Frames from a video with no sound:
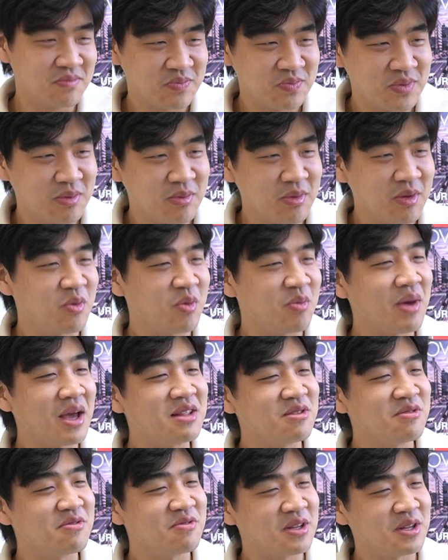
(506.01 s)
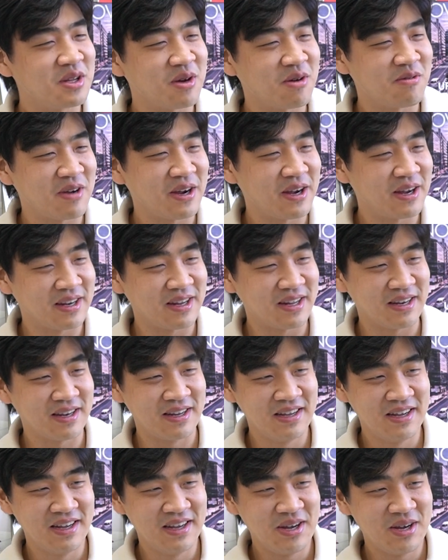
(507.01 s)
I mean, we made the video, right? In
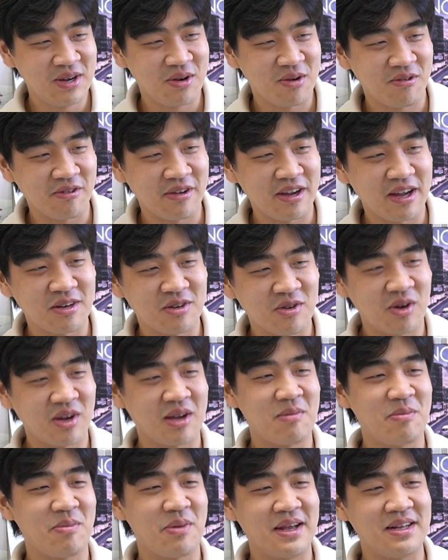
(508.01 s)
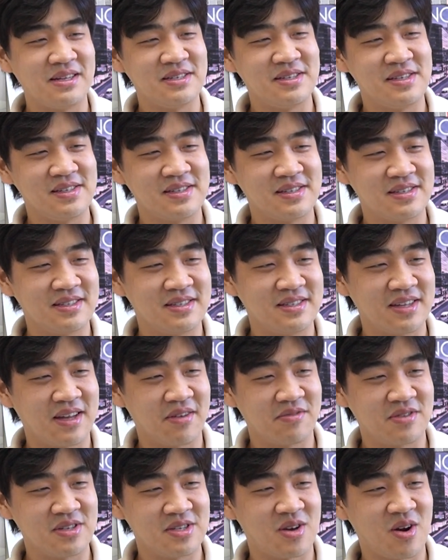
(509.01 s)
Korea during campaign seasons, they
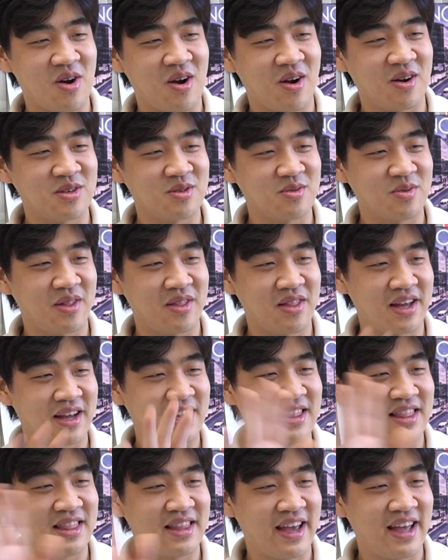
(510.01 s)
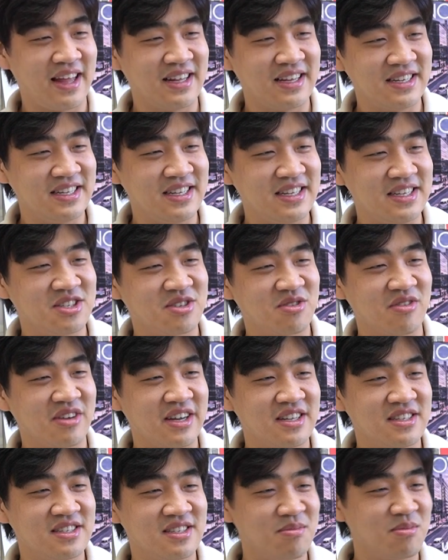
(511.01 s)
have these cars with like LED
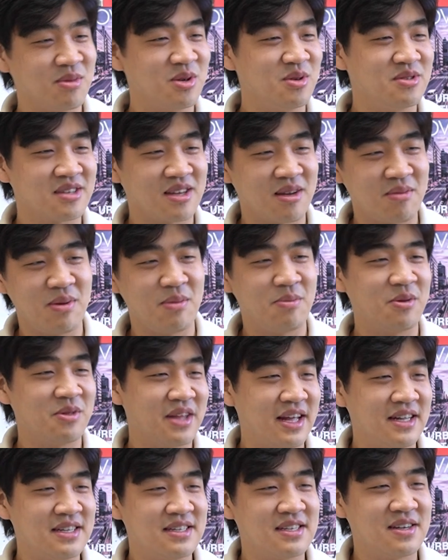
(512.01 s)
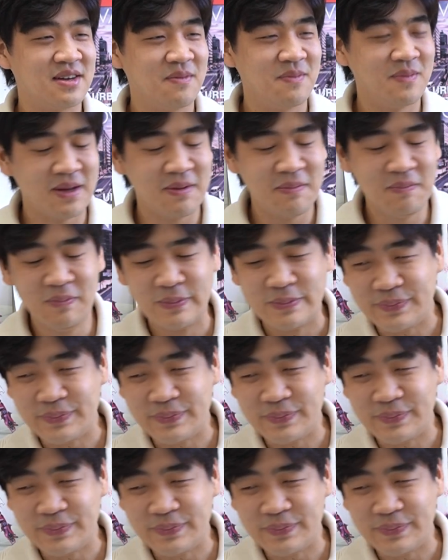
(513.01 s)
screens and music and people dancing on them.